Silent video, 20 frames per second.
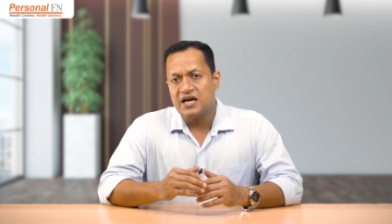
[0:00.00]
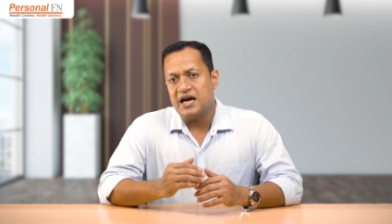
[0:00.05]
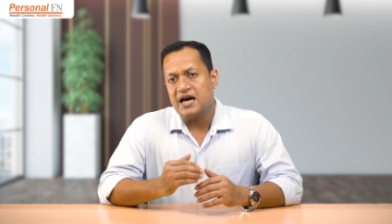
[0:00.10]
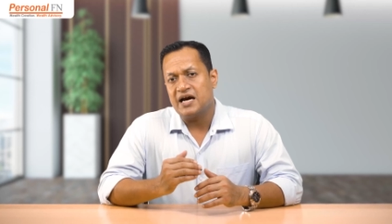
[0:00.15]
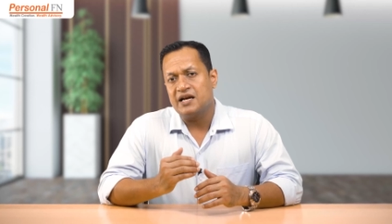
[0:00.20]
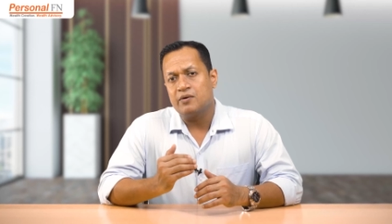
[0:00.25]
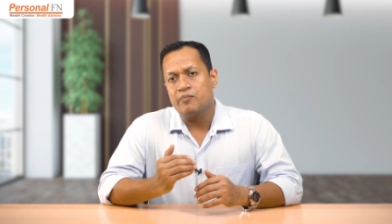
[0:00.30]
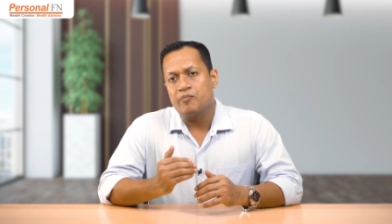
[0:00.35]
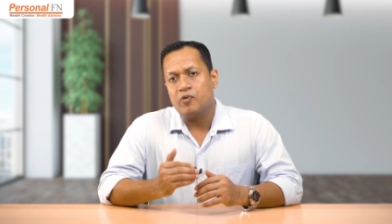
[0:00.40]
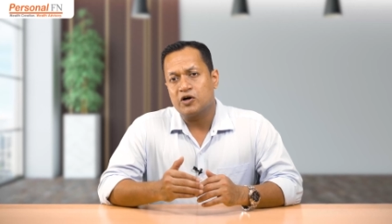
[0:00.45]

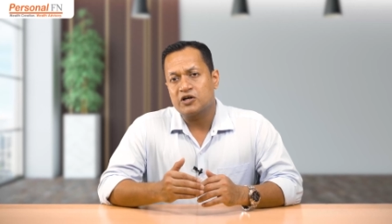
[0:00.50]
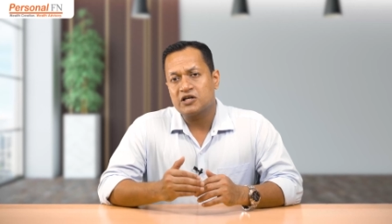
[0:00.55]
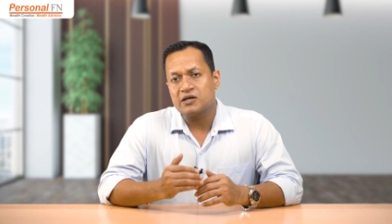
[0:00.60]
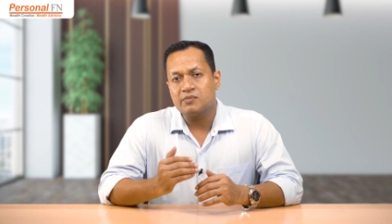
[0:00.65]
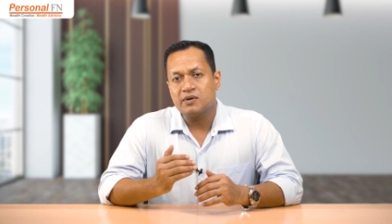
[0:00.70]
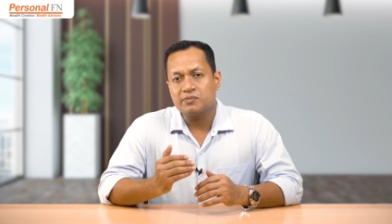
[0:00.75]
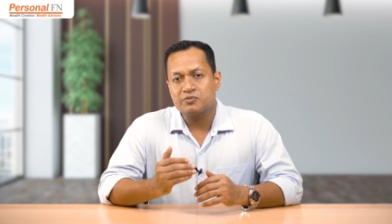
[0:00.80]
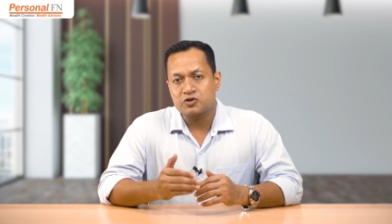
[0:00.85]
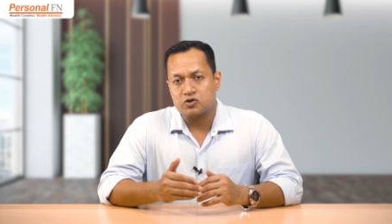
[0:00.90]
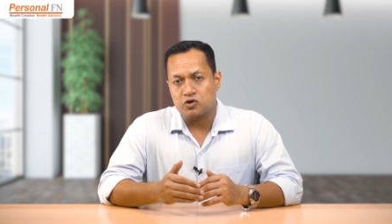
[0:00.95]
and a
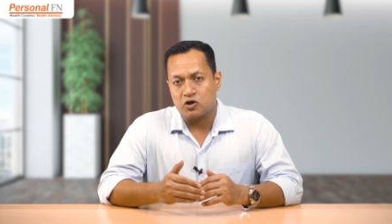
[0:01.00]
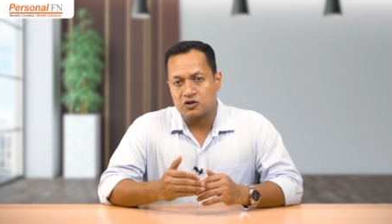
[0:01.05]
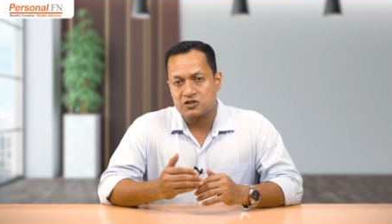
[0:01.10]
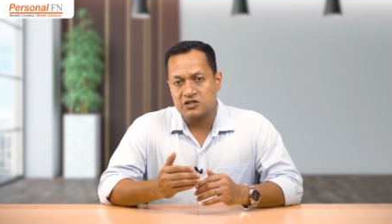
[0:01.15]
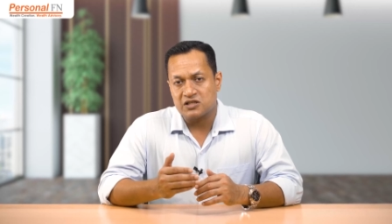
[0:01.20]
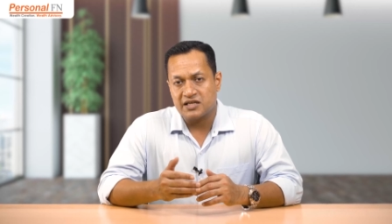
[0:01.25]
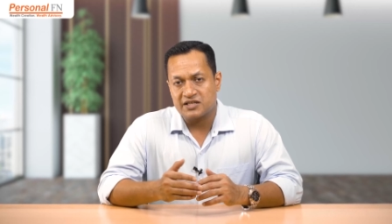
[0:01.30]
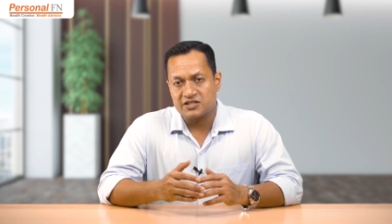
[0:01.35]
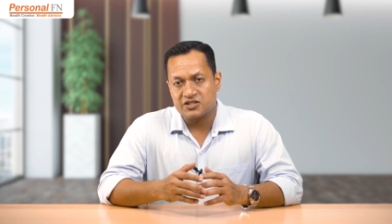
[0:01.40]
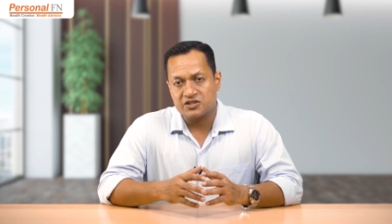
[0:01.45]
bottom-up stock
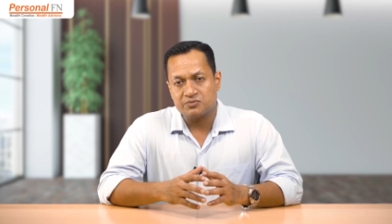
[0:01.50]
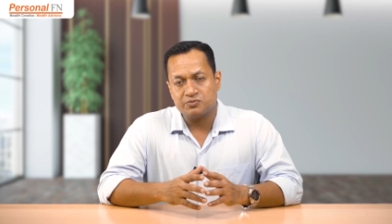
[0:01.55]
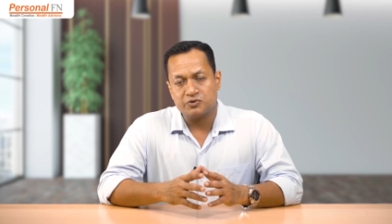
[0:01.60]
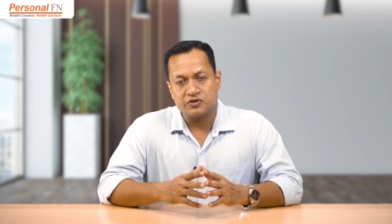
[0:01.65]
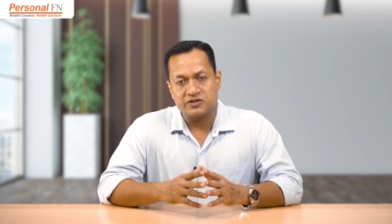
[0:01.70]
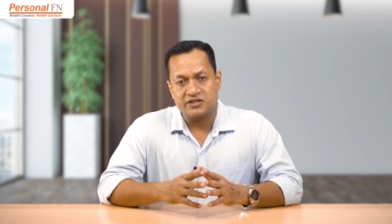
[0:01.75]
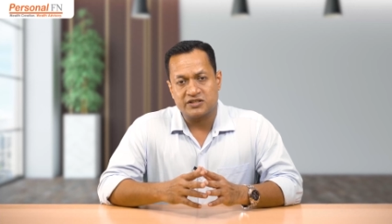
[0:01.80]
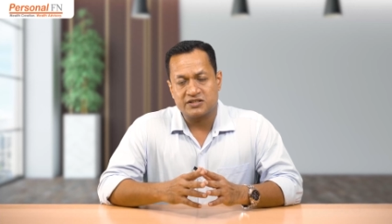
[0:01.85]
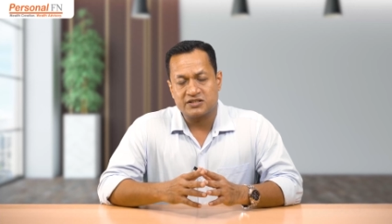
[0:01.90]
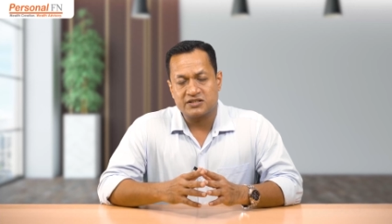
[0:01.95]
selection
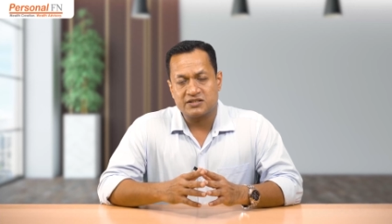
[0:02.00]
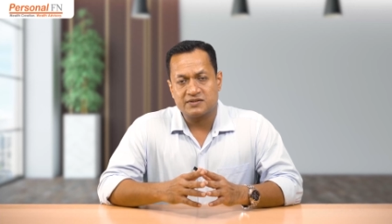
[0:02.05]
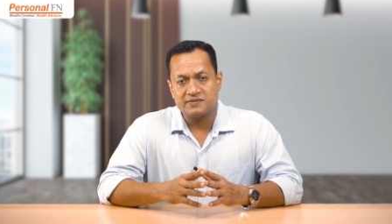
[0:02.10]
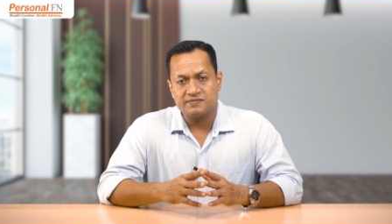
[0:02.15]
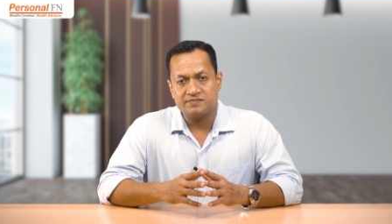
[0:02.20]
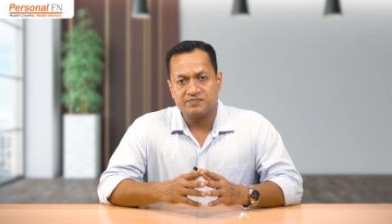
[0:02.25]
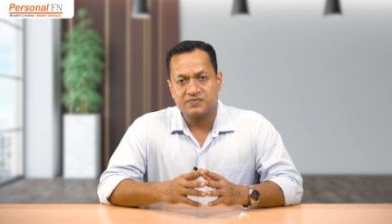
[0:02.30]
process.